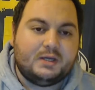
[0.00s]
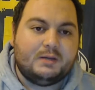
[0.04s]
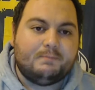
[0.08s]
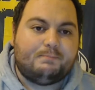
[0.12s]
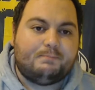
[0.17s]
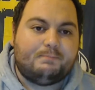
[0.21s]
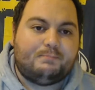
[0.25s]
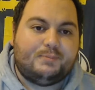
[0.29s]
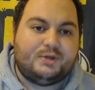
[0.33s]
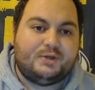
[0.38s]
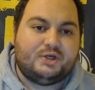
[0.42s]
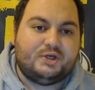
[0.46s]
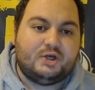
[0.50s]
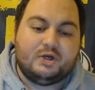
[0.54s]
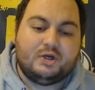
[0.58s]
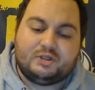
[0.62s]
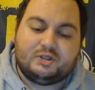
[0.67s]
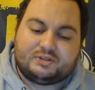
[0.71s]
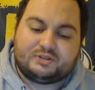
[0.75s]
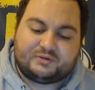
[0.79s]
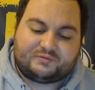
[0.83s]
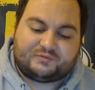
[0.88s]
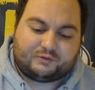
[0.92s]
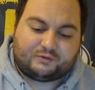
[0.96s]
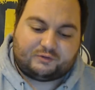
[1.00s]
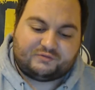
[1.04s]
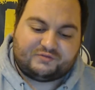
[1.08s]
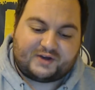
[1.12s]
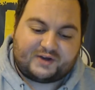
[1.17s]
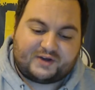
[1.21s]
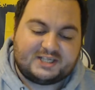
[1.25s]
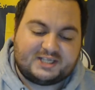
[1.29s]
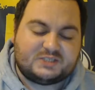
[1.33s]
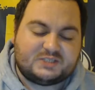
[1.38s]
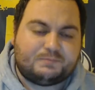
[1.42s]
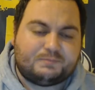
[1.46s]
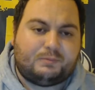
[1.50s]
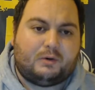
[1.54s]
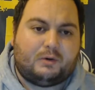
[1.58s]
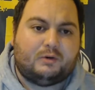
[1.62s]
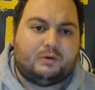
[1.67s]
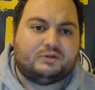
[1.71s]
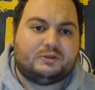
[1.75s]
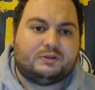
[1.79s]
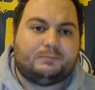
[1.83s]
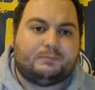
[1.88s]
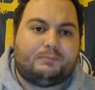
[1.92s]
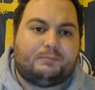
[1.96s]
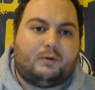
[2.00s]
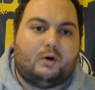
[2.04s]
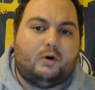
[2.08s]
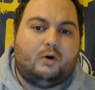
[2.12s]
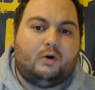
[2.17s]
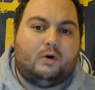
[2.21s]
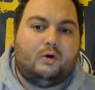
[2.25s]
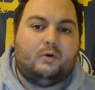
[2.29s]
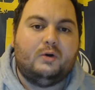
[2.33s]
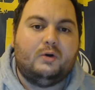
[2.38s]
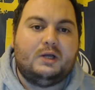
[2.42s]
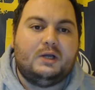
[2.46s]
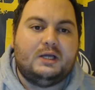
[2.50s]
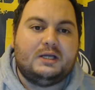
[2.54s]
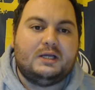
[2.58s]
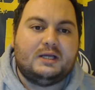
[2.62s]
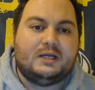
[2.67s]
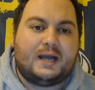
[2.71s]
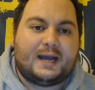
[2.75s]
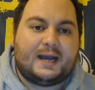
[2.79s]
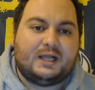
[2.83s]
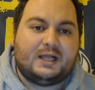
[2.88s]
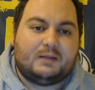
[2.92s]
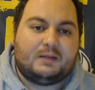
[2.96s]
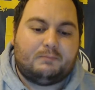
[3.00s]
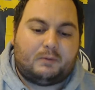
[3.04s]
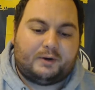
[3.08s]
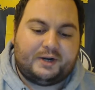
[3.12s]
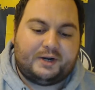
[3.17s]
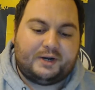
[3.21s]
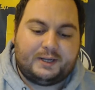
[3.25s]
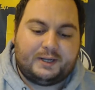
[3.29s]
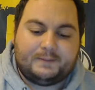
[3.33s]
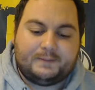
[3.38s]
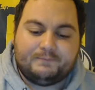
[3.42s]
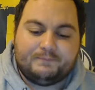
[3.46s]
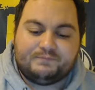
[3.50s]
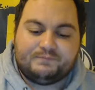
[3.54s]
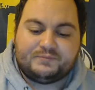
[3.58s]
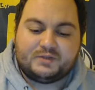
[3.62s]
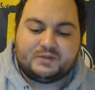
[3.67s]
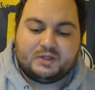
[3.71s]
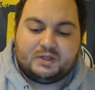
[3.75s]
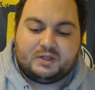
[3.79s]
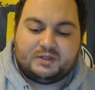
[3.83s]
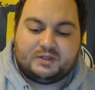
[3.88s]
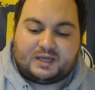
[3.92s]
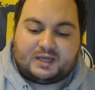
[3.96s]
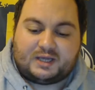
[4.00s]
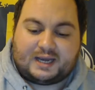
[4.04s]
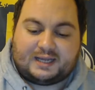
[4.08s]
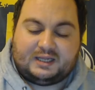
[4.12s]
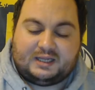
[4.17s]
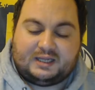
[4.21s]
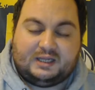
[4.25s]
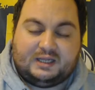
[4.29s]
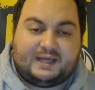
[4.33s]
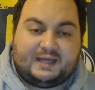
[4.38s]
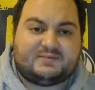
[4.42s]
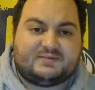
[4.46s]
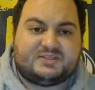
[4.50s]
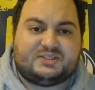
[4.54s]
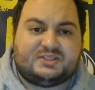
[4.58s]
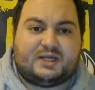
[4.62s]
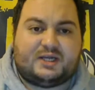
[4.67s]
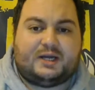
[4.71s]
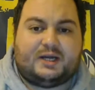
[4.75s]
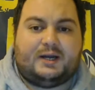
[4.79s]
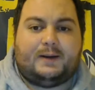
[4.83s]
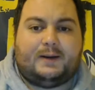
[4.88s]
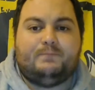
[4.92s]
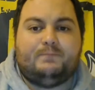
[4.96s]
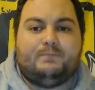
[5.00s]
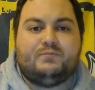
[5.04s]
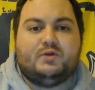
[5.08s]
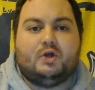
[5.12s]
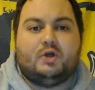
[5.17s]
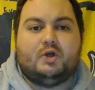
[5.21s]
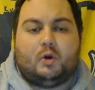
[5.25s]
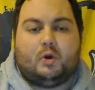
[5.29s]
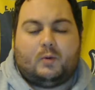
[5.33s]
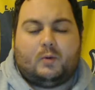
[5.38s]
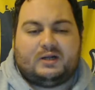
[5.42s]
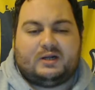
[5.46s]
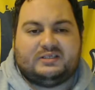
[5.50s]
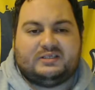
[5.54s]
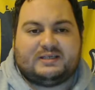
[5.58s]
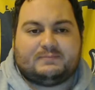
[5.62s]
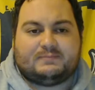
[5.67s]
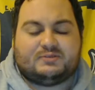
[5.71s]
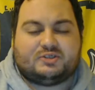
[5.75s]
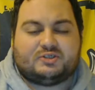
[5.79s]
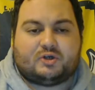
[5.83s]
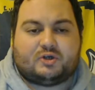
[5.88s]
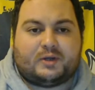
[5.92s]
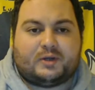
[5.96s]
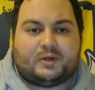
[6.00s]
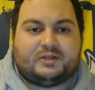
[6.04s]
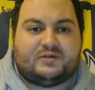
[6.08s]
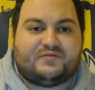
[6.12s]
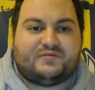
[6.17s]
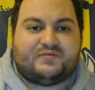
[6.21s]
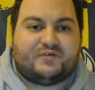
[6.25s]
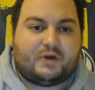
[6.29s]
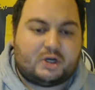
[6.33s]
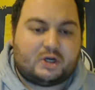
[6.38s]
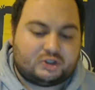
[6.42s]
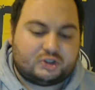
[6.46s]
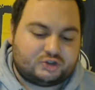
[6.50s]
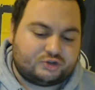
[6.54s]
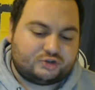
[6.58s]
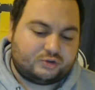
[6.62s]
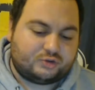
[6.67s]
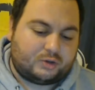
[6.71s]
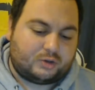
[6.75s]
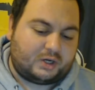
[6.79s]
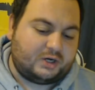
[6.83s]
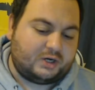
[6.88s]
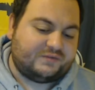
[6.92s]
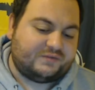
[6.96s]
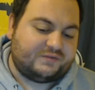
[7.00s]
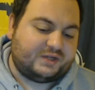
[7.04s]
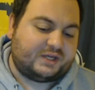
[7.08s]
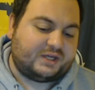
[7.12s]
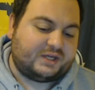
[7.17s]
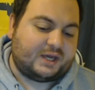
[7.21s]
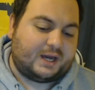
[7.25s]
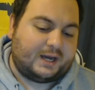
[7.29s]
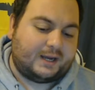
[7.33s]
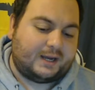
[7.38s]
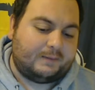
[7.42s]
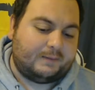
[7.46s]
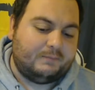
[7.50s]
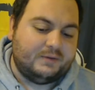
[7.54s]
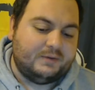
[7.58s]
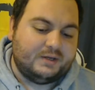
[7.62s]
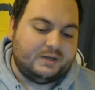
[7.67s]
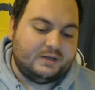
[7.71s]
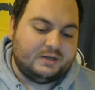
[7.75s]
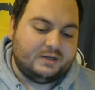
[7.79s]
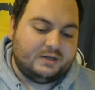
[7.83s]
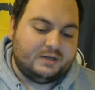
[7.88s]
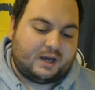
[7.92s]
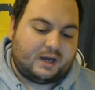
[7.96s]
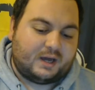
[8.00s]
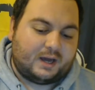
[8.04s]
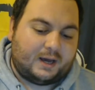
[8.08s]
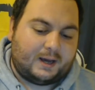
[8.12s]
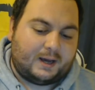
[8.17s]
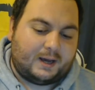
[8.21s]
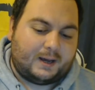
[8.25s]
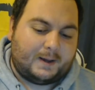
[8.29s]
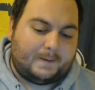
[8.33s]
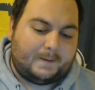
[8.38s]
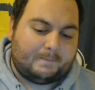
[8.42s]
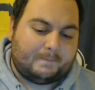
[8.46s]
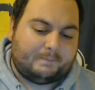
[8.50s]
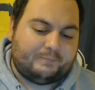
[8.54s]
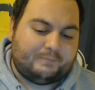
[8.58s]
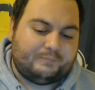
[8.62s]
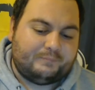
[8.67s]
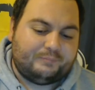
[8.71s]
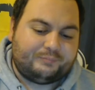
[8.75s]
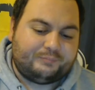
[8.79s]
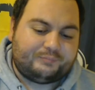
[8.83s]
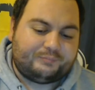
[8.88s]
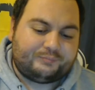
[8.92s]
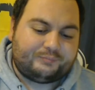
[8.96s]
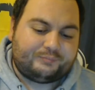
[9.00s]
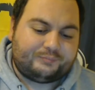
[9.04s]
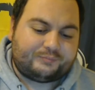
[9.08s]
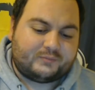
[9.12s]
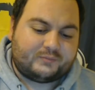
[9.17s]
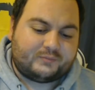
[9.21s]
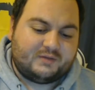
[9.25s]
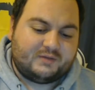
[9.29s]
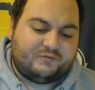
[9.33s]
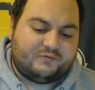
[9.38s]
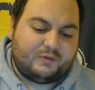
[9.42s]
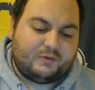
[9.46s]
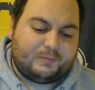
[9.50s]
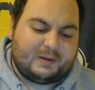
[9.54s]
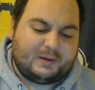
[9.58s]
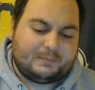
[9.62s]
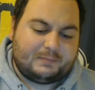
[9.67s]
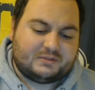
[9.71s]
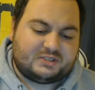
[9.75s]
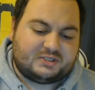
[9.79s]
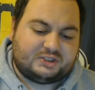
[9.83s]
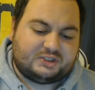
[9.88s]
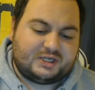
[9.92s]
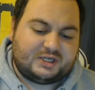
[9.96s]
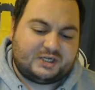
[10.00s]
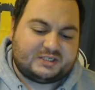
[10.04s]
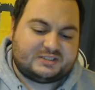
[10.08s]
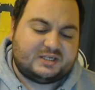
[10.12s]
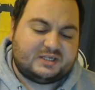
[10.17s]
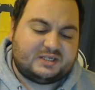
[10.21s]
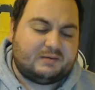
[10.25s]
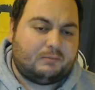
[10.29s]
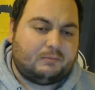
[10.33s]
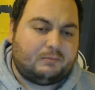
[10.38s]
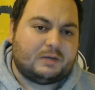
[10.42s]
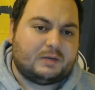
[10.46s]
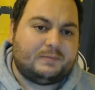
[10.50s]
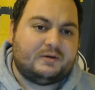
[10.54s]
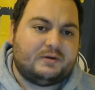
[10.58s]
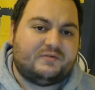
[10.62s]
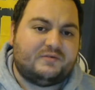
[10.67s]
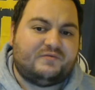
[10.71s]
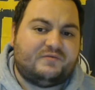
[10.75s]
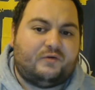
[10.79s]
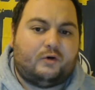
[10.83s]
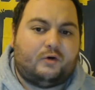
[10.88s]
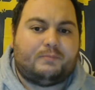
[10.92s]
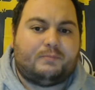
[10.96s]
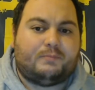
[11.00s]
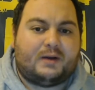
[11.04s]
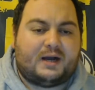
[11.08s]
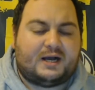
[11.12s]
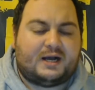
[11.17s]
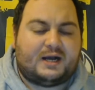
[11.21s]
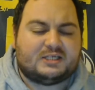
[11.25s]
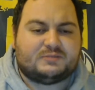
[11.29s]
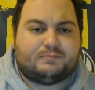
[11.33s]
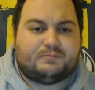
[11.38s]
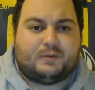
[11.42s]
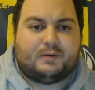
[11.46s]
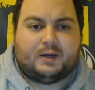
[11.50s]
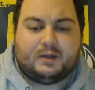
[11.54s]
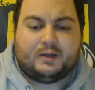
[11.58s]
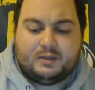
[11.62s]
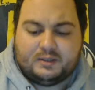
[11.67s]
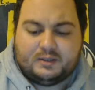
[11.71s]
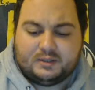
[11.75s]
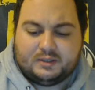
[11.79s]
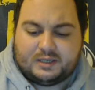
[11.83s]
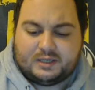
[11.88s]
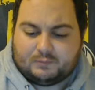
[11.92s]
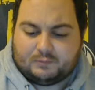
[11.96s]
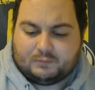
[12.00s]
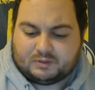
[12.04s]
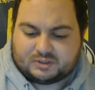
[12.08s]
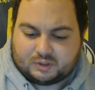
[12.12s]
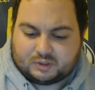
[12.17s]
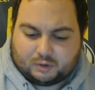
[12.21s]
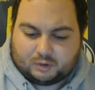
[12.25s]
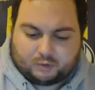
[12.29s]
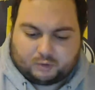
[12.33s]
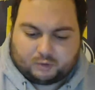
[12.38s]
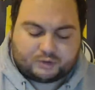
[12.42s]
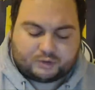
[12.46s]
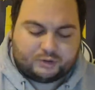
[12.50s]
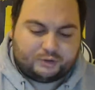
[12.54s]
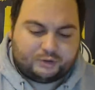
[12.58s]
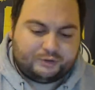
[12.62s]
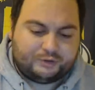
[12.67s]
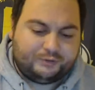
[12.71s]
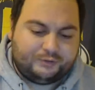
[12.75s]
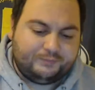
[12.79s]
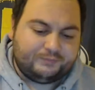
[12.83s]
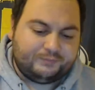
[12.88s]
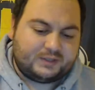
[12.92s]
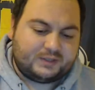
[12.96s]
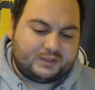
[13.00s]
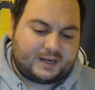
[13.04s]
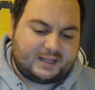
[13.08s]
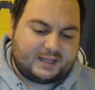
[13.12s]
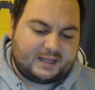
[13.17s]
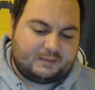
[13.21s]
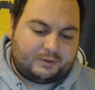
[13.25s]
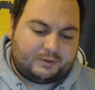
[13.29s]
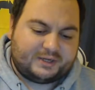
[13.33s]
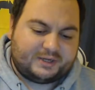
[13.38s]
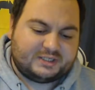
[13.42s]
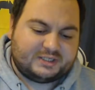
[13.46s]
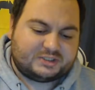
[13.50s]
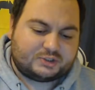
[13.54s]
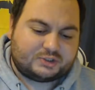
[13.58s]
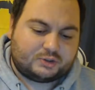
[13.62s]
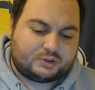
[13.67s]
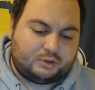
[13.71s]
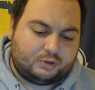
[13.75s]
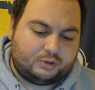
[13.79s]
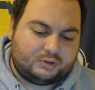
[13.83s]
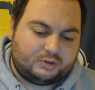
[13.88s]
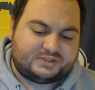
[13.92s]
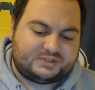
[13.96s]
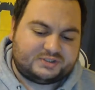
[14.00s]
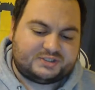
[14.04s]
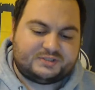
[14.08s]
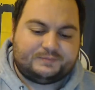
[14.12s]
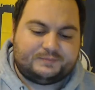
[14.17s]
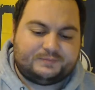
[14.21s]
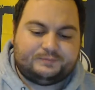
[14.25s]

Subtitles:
Beautiful face ball to Paul Alamotti at left center, who ends up scoring the first try of the game. A few people suggested it might have been a forward pass, but it was all good. Alamotti scores.